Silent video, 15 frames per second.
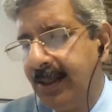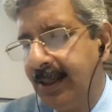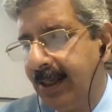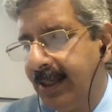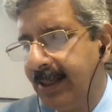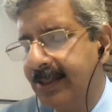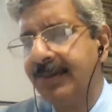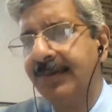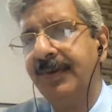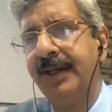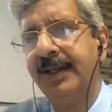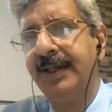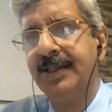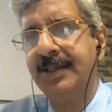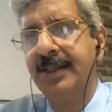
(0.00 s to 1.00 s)
as far
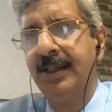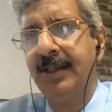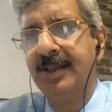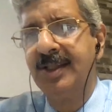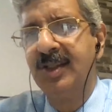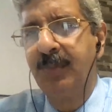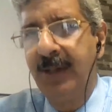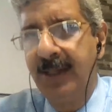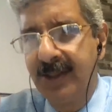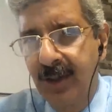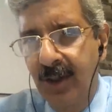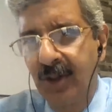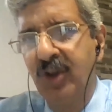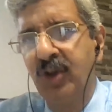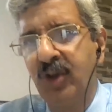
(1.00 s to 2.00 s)
as the space
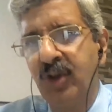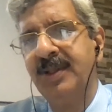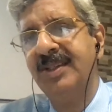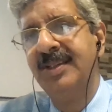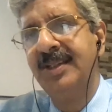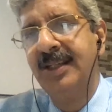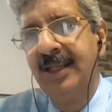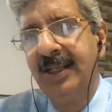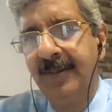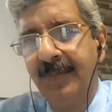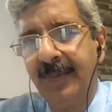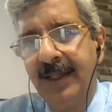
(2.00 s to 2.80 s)
occupancy,